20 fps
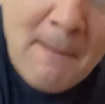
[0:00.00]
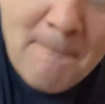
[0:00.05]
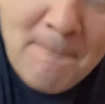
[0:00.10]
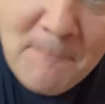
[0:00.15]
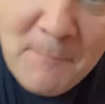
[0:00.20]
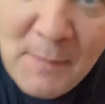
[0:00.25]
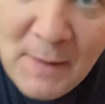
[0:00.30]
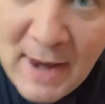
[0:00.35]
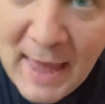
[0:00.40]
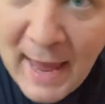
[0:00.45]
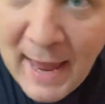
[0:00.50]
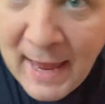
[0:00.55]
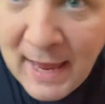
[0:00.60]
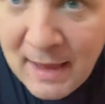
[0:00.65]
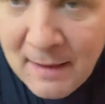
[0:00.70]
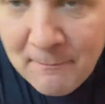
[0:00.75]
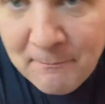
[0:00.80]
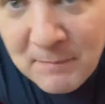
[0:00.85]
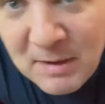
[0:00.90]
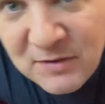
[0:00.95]

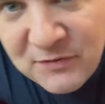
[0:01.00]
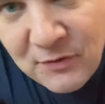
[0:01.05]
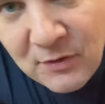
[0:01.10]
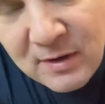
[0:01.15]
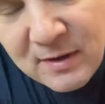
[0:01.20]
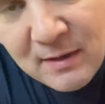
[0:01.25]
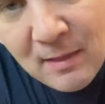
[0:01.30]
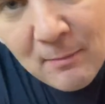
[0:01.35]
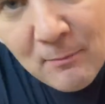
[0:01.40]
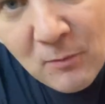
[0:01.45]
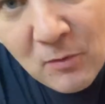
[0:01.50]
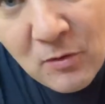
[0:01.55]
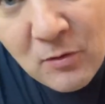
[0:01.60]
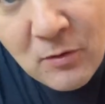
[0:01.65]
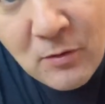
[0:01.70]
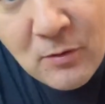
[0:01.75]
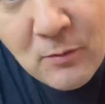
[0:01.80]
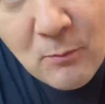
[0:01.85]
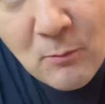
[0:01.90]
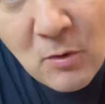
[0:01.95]
play Mixolydian
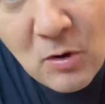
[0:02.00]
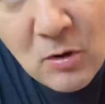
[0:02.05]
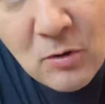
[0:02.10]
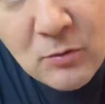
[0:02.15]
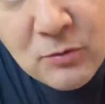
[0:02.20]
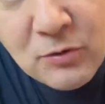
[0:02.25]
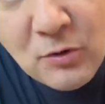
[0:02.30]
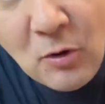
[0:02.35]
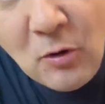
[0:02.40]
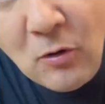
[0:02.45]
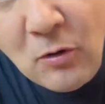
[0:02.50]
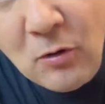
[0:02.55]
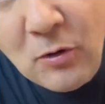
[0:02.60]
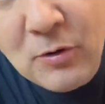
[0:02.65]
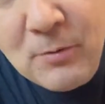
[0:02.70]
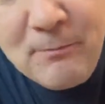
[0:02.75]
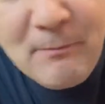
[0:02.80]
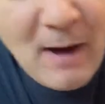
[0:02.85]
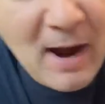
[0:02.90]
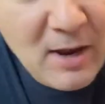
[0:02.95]
mode
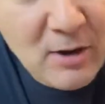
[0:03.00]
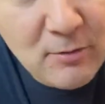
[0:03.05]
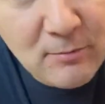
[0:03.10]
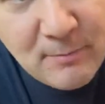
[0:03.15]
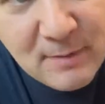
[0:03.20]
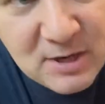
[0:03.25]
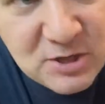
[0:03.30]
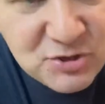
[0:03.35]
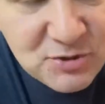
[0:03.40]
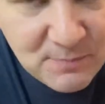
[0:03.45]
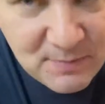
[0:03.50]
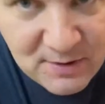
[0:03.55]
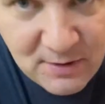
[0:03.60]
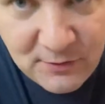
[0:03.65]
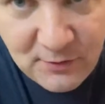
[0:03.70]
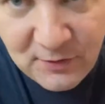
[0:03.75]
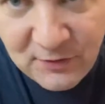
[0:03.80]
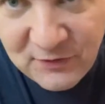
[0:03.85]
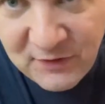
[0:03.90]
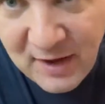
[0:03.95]
or minor major
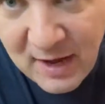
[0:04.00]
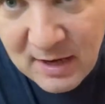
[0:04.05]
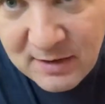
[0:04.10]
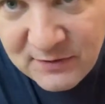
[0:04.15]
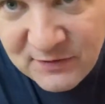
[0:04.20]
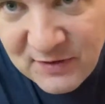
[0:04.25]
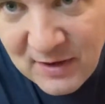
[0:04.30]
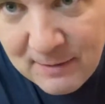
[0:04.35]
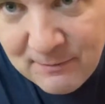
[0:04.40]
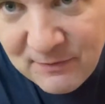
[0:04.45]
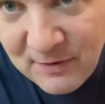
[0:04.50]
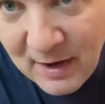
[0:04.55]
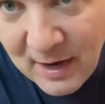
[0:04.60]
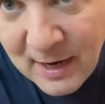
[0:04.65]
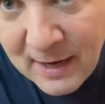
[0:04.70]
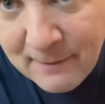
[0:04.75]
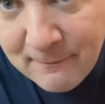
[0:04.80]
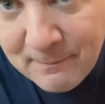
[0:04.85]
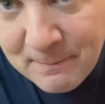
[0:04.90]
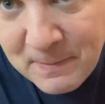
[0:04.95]
pentatonic scale at the same
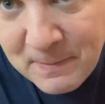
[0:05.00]
time.